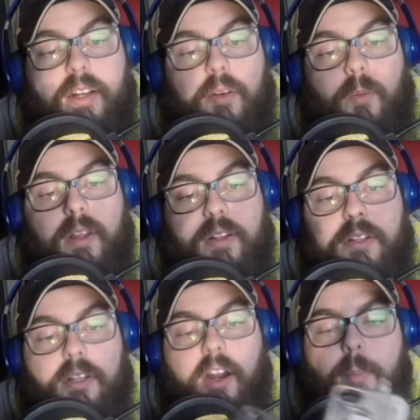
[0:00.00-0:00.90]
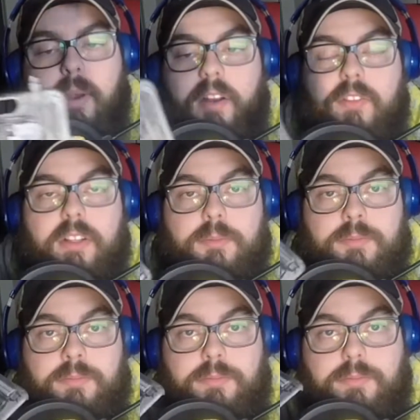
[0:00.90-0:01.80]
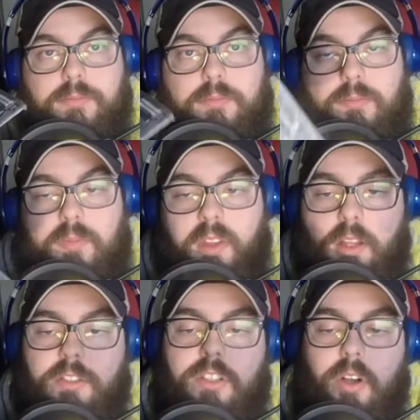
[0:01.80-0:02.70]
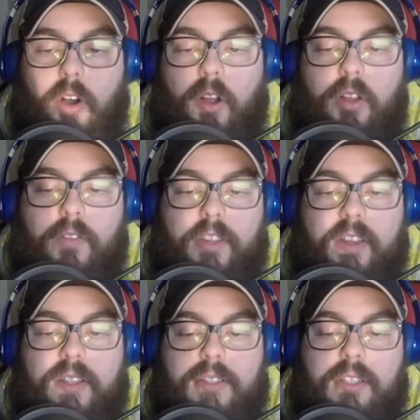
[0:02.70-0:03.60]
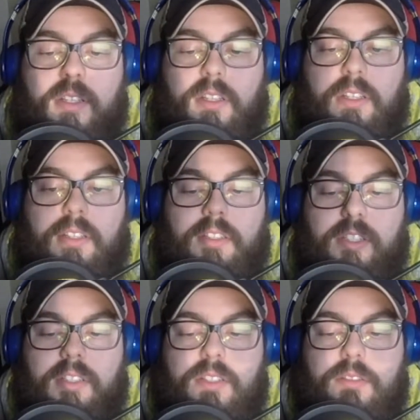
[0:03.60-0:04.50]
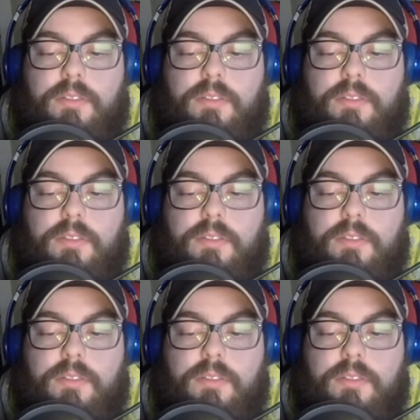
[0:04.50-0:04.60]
and weathered the crap out of it. So all of this is just